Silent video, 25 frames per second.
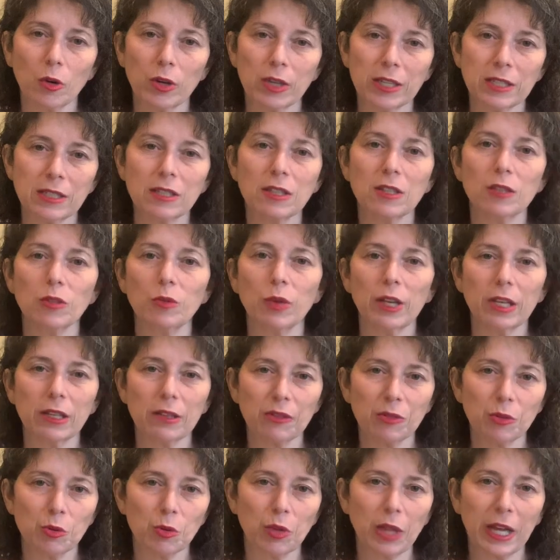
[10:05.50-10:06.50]
continuing
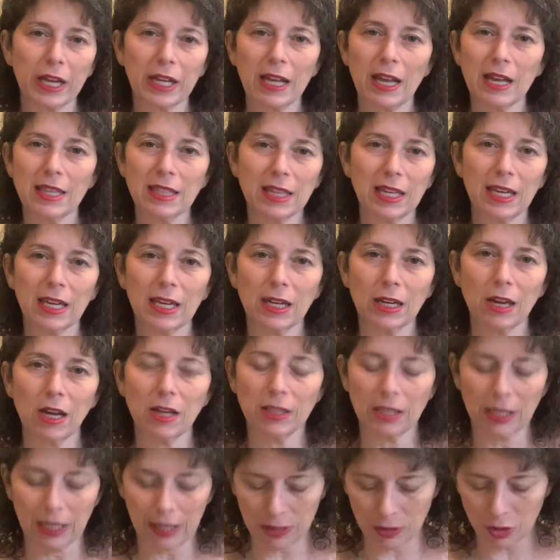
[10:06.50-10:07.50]
through, like, I think an
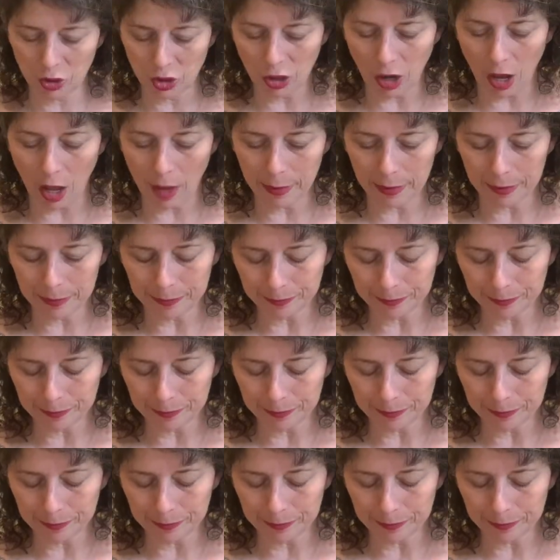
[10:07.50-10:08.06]
online shop.